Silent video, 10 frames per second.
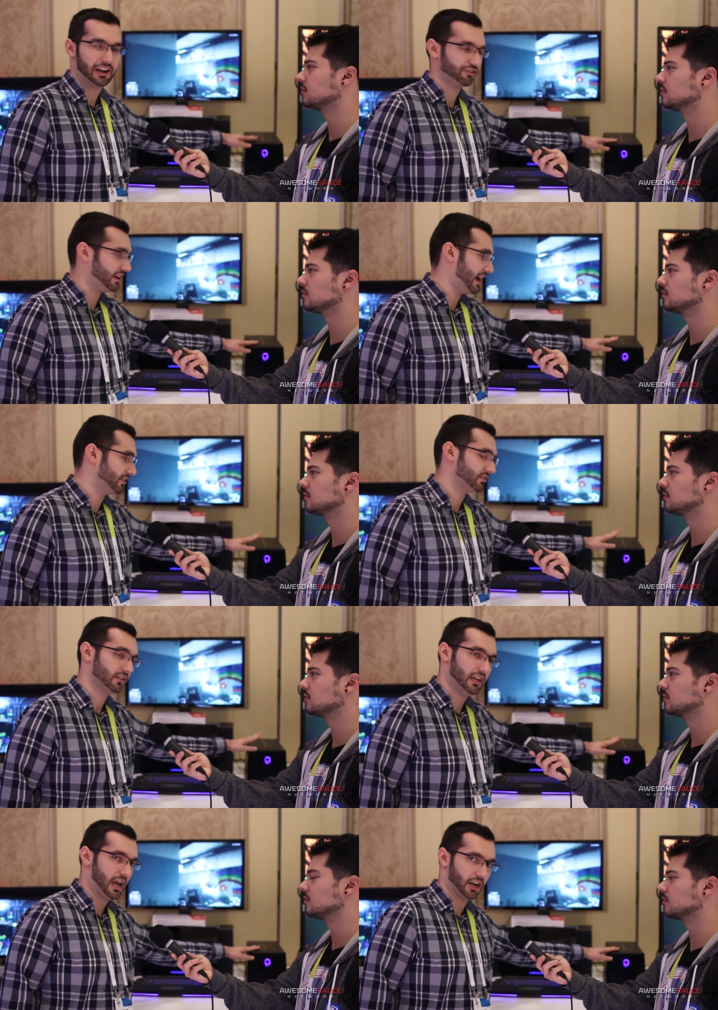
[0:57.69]
Speaker 1: actually has
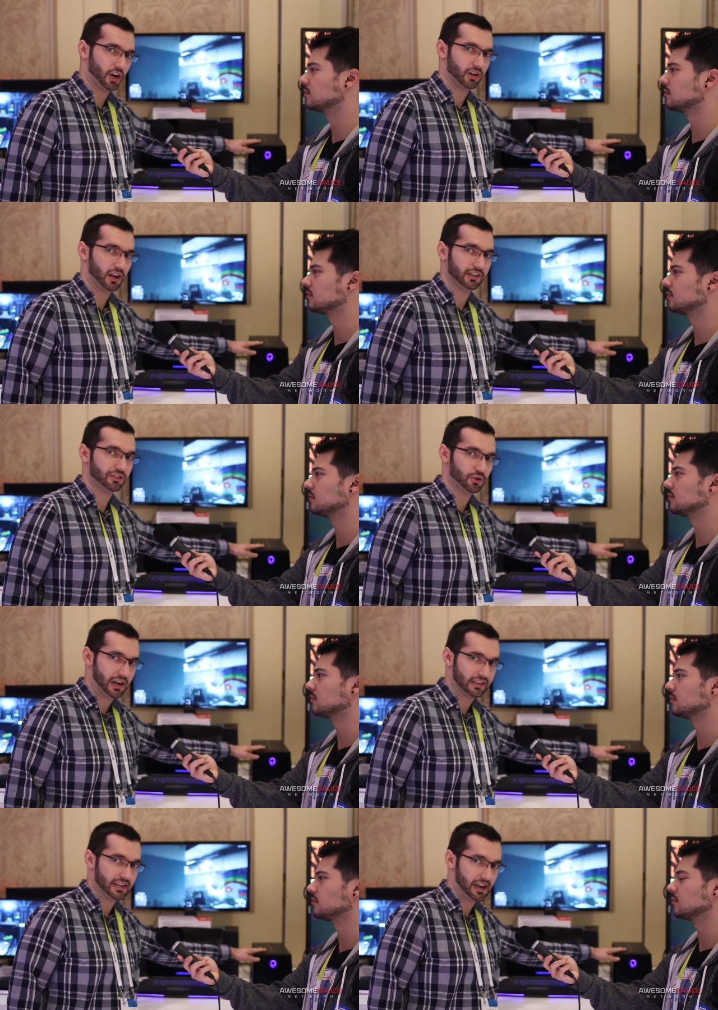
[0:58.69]
an R9
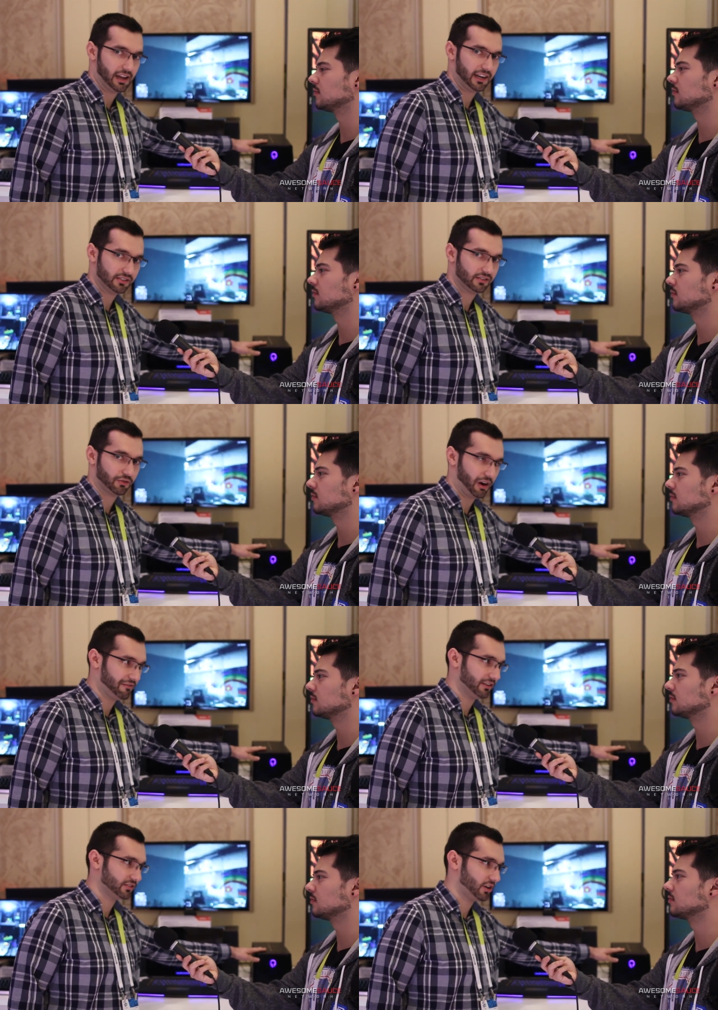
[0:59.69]
290X
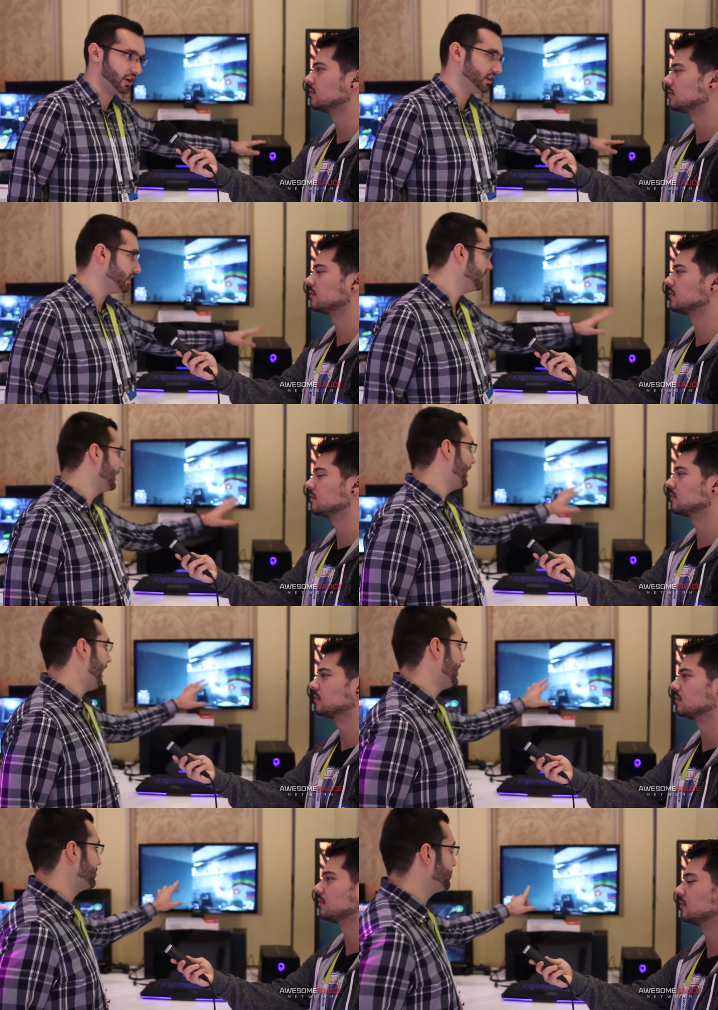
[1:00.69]
graphics card, and